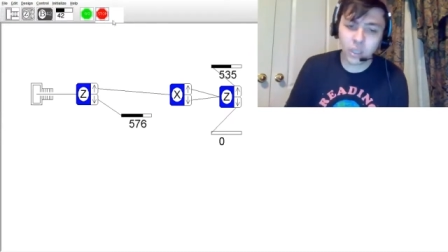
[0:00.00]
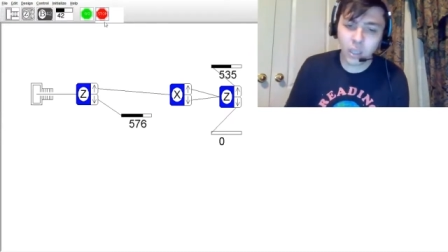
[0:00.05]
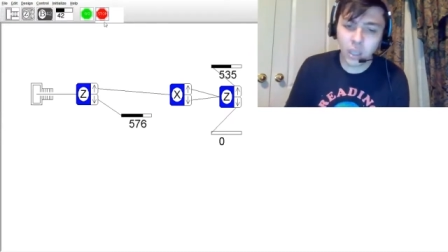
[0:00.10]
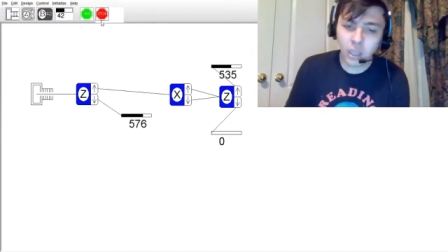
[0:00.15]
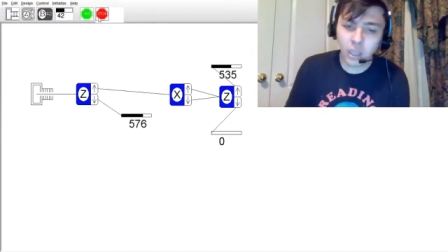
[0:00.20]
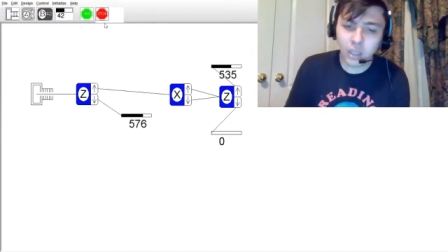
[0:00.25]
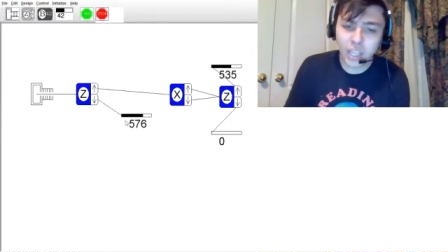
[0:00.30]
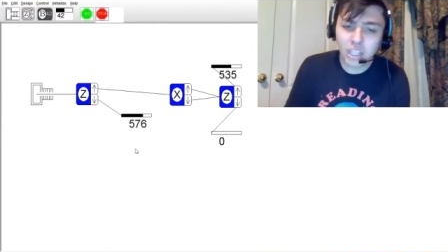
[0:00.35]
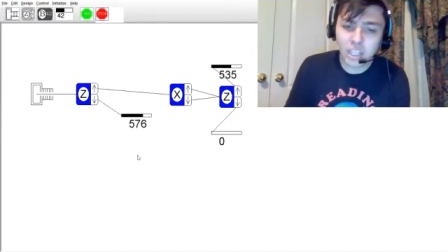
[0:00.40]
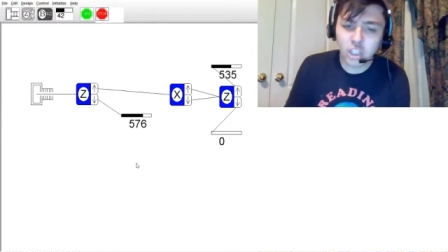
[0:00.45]

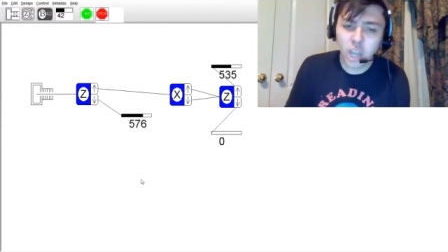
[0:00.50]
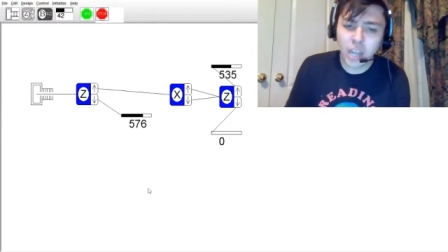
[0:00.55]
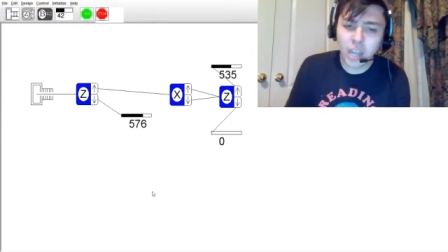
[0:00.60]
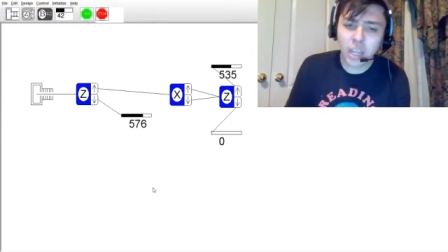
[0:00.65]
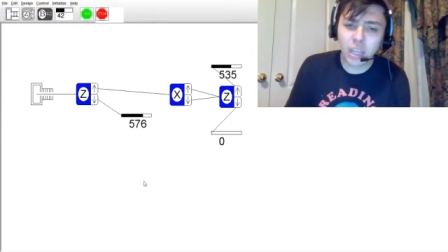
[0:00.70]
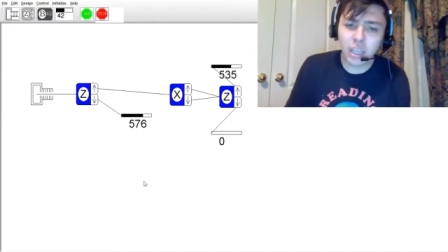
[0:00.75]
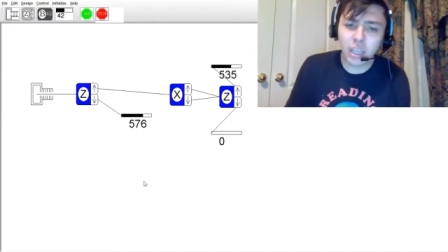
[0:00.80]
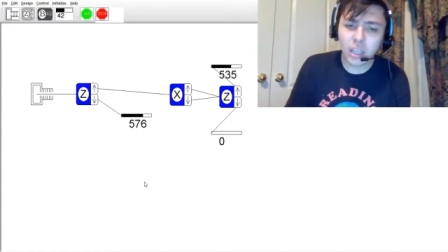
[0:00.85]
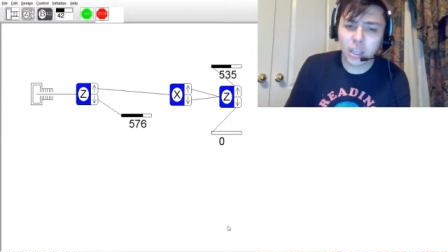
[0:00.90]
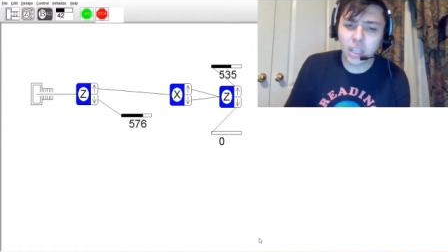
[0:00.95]
let's try to
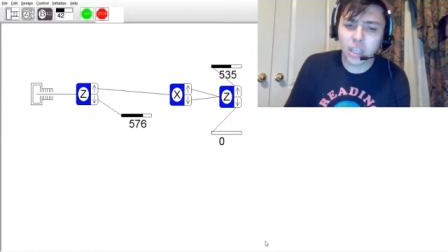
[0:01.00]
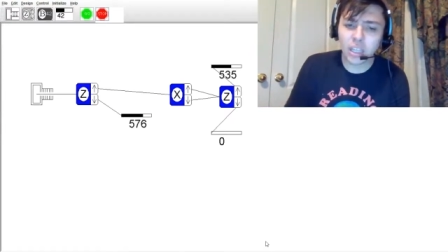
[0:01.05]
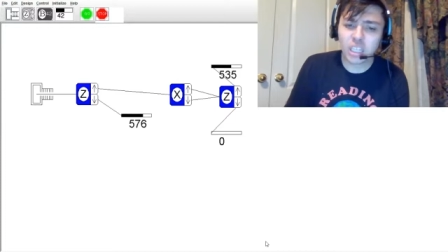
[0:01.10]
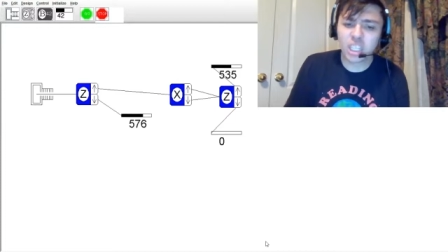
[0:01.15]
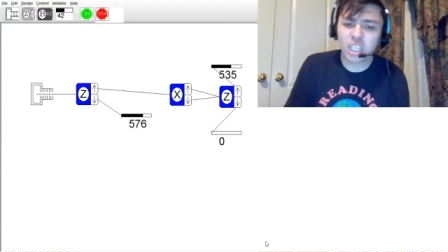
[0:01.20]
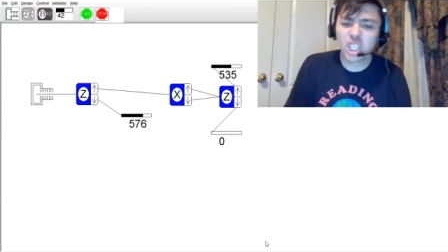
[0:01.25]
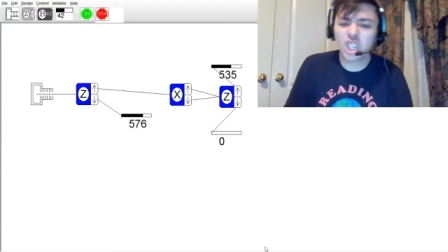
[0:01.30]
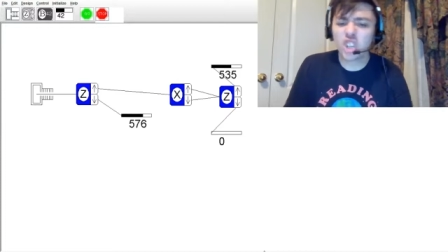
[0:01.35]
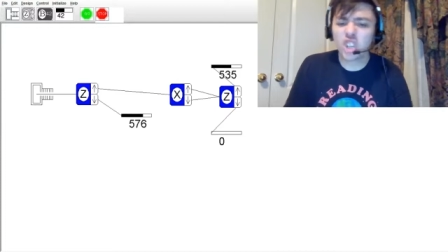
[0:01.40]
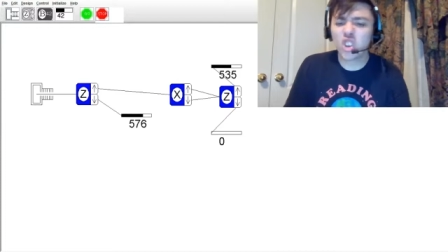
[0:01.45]

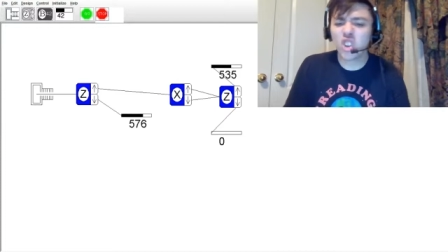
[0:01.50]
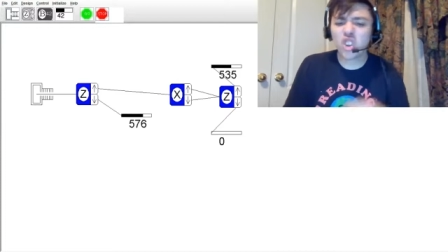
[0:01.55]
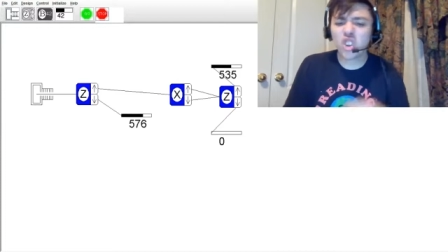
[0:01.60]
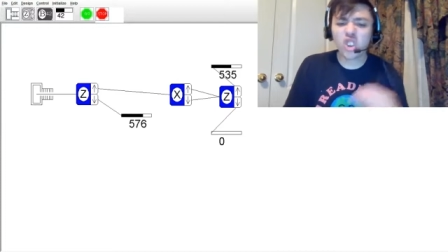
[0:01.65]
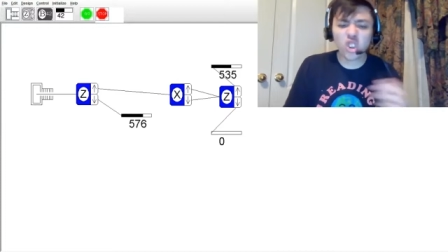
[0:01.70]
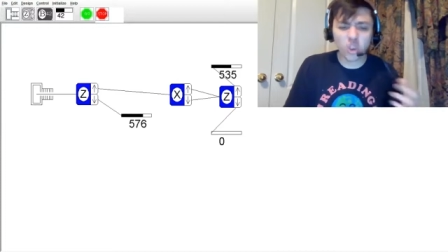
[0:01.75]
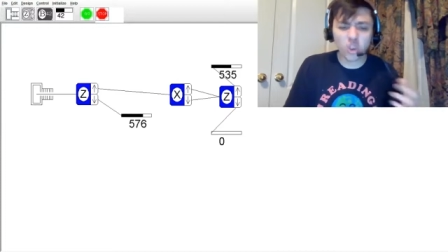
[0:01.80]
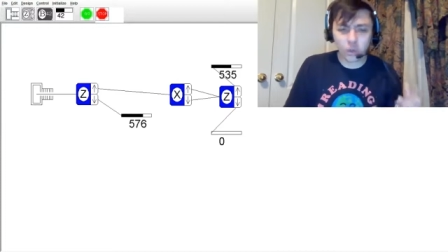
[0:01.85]
conclude.